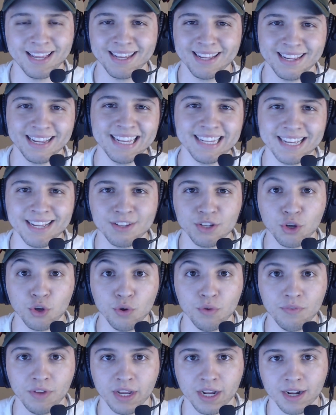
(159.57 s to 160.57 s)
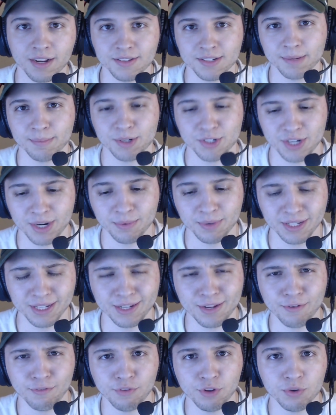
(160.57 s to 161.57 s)
it's a goofy concept because you can't really
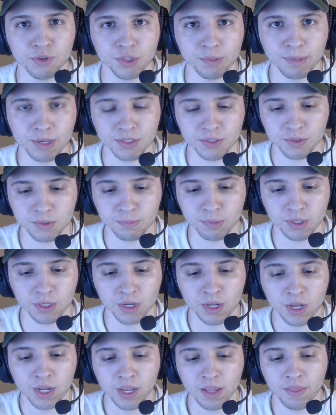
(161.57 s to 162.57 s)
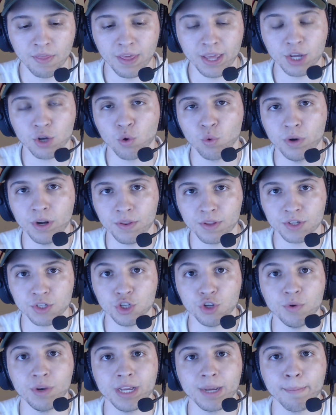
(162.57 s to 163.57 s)
confuse your muscles, but they coined this
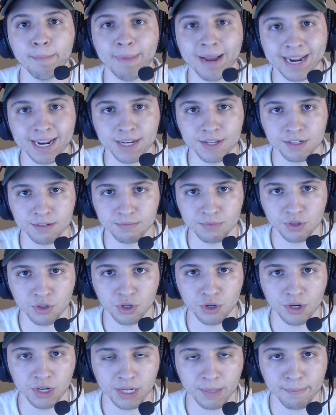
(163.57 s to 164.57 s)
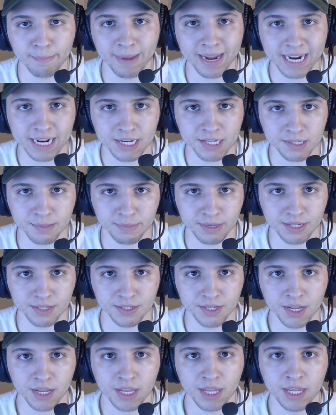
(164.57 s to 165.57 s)
unique mechanism. So the unique mechanism
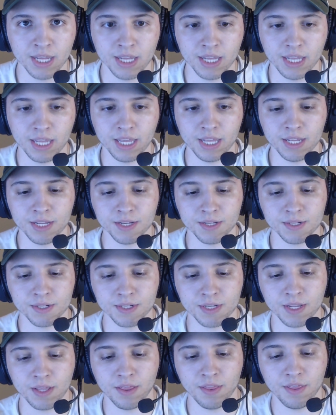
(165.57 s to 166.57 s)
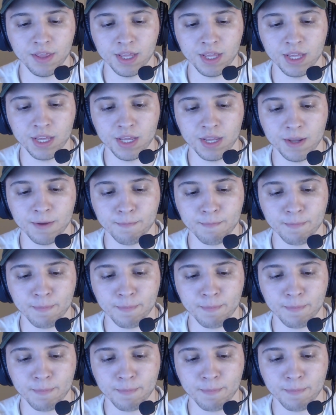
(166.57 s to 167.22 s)
is it's the